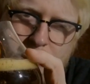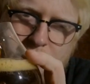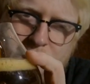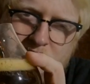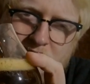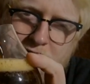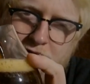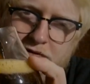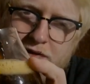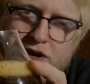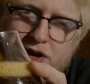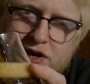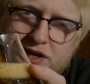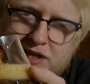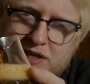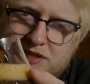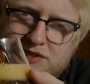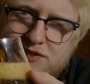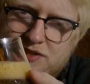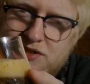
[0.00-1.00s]
divine
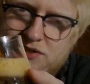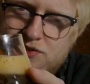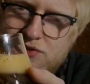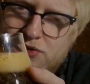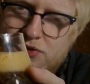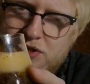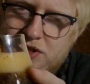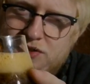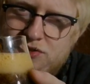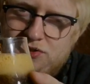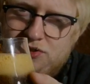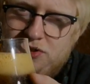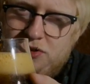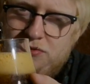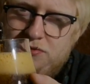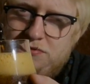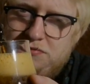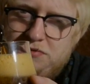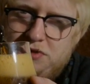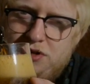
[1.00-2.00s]
is this looking so
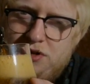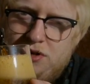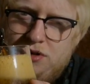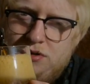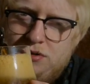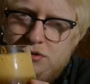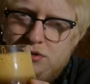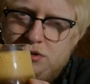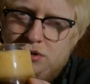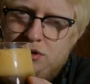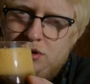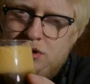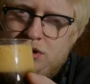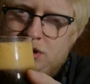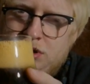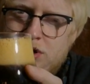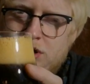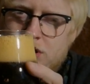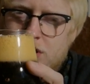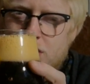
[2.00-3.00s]
far?
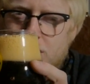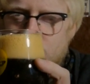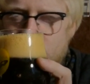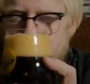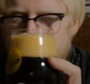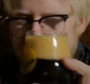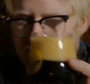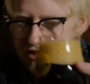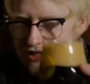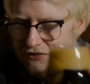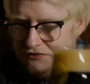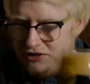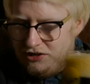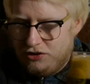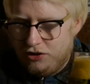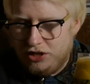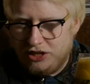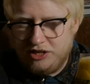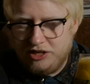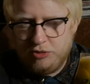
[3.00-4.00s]
Well, it's definitely
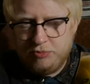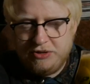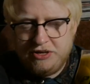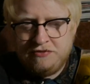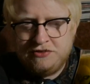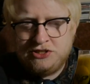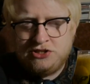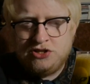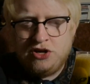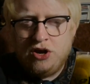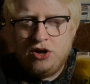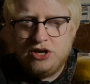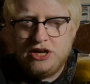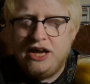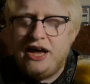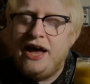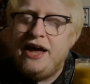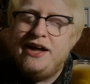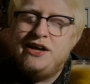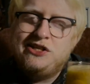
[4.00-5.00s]
got a little bit of a darker
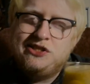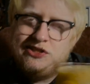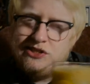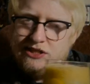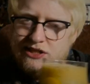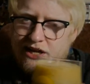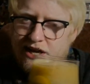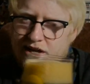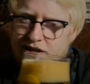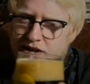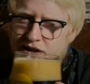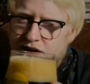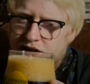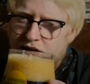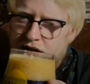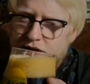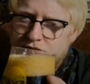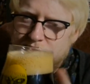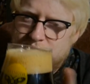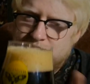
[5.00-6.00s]
head than
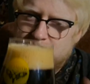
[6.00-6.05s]
I was